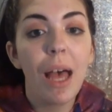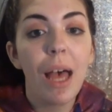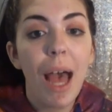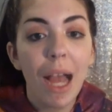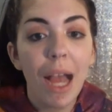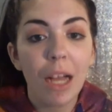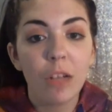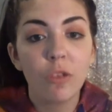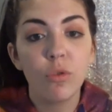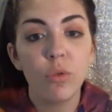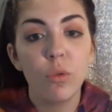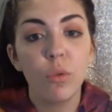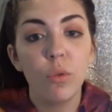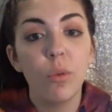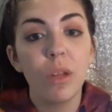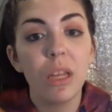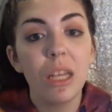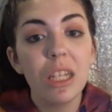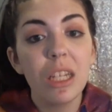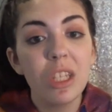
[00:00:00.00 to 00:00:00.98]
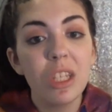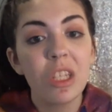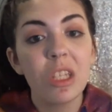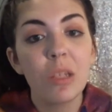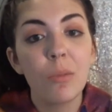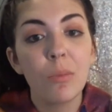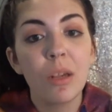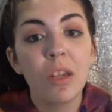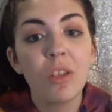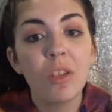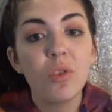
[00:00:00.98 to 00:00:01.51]
actual
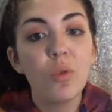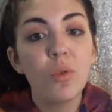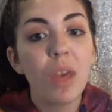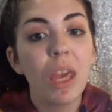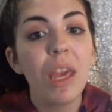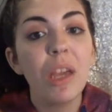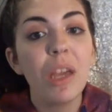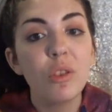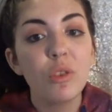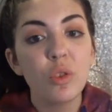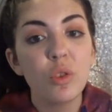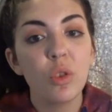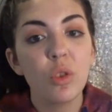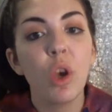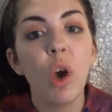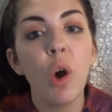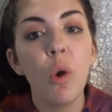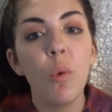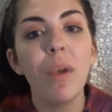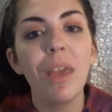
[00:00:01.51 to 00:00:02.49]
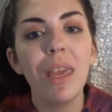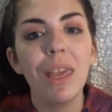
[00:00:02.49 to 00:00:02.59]
relationship, because you can't just go